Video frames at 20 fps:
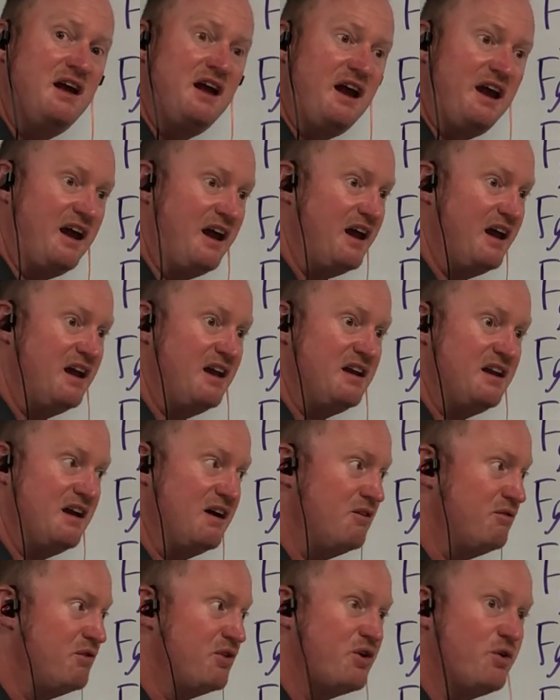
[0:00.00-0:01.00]
And
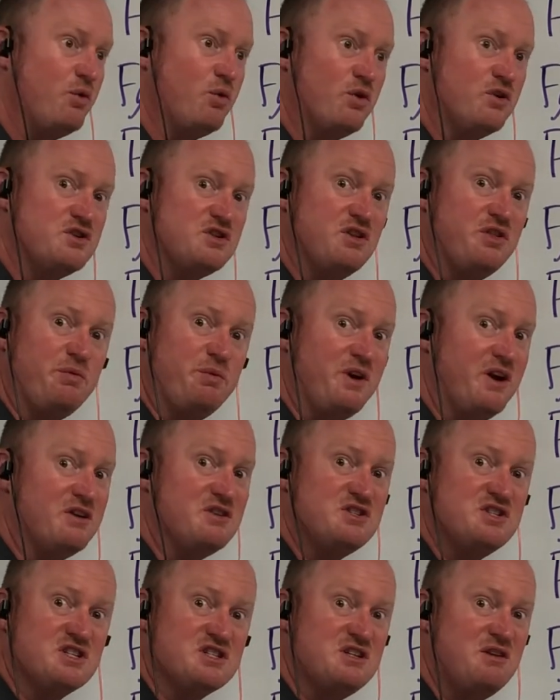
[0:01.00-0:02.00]
over the course of
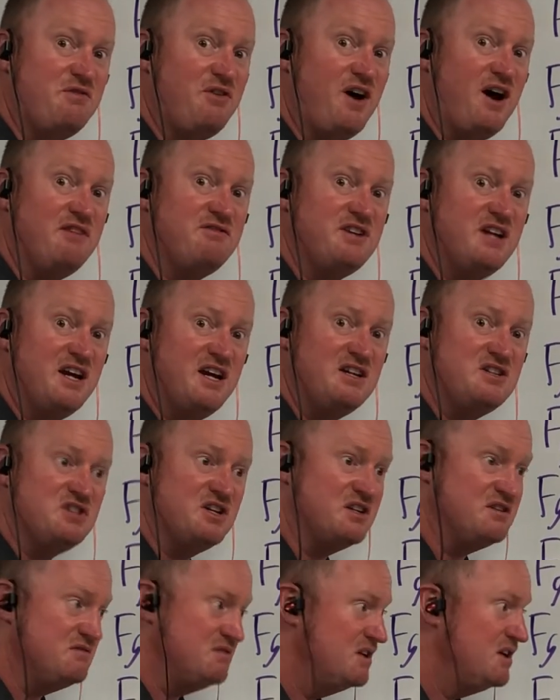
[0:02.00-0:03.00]
365 days,
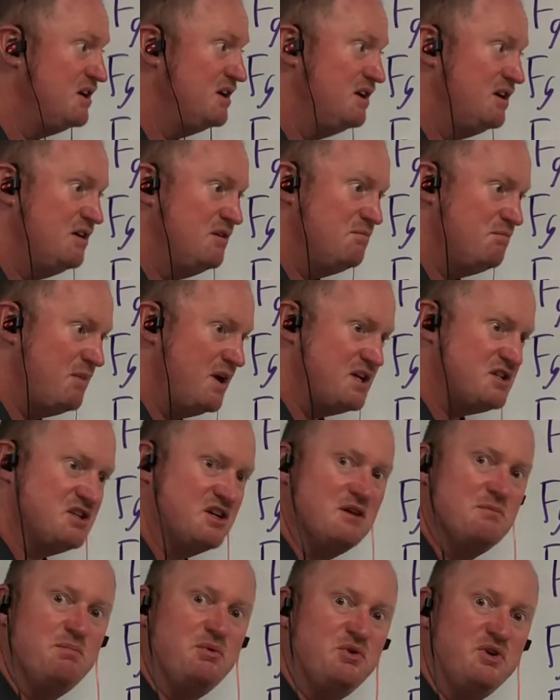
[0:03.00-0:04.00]
it makes a
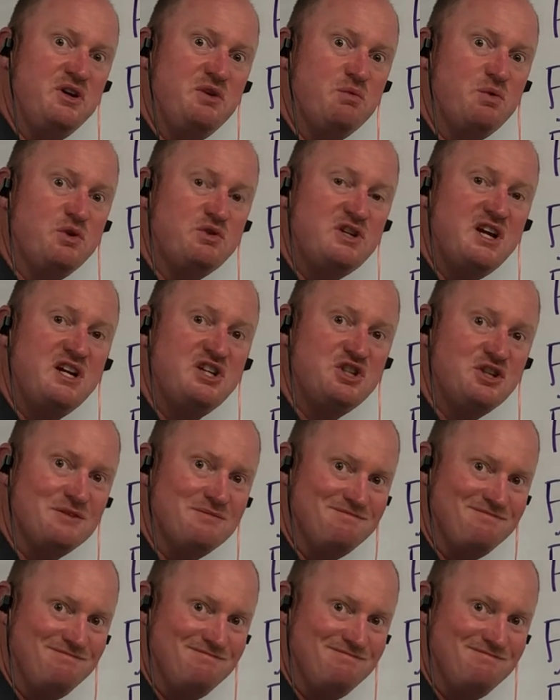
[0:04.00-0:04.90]
complete rotation.